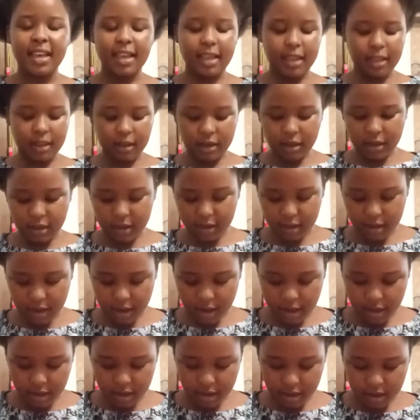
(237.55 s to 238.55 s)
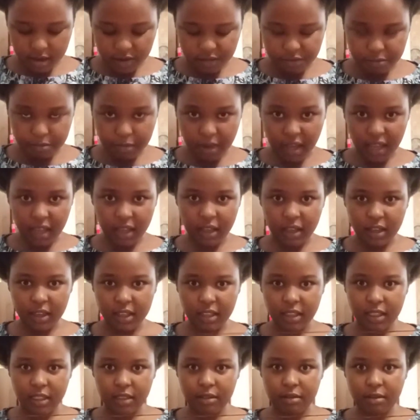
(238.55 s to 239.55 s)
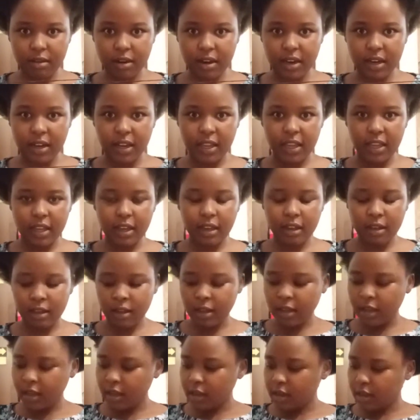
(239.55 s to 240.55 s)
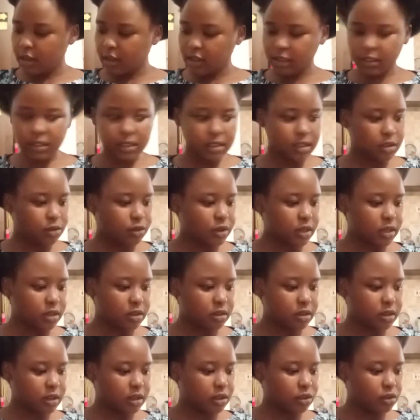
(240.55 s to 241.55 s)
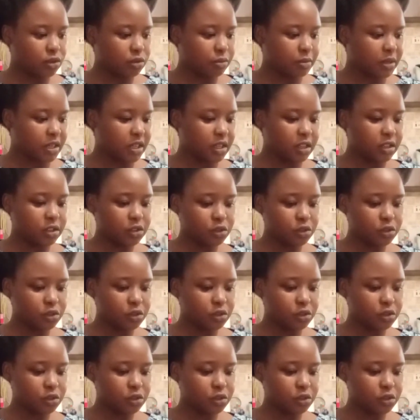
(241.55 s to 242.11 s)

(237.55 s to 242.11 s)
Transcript: and I have my thread here. It's the one I normally